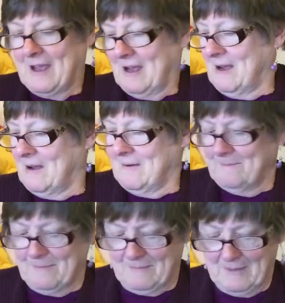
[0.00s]

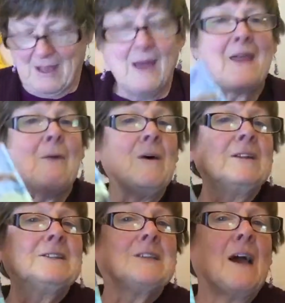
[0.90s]
That
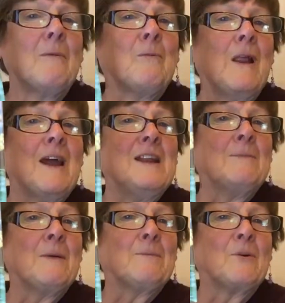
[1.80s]
one's a
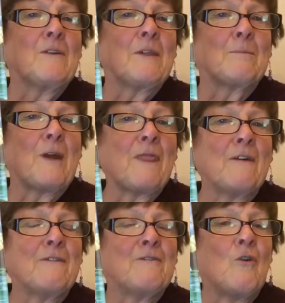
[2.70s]
Ladybird book of the
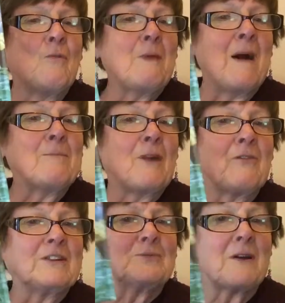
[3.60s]
brother for my
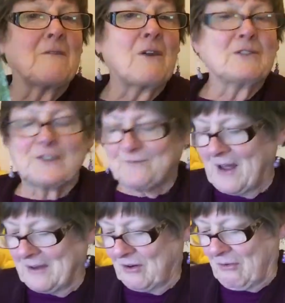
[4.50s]
brother. It's one of those
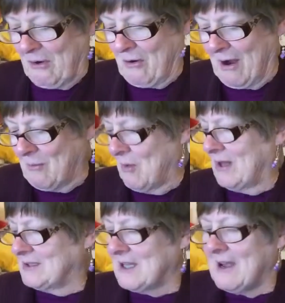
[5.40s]
fun grown-up
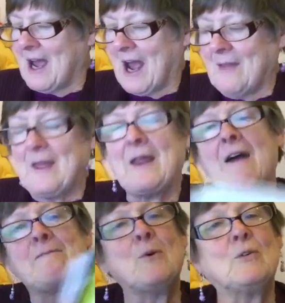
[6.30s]
ones. And then
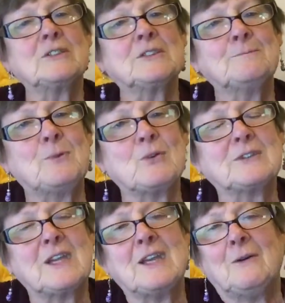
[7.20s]
I've bought some
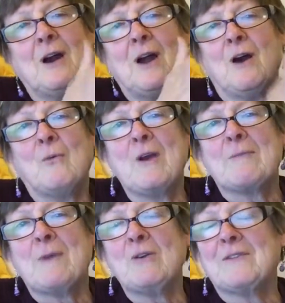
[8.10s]
books here with
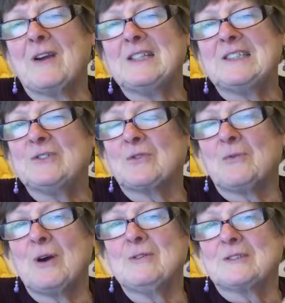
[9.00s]
motivational
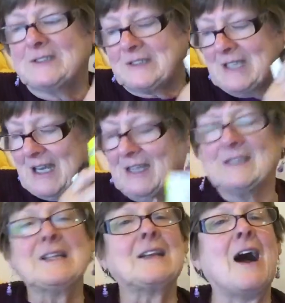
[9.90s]
quotes and
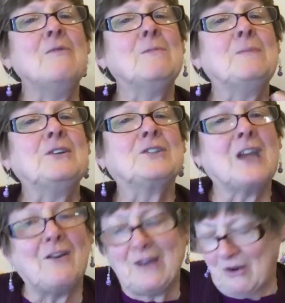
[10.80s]
sayings that I will be
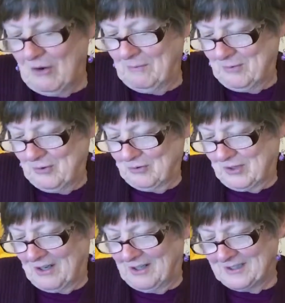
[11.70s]
sharing on
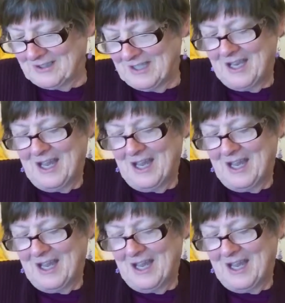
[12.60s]
broadcast.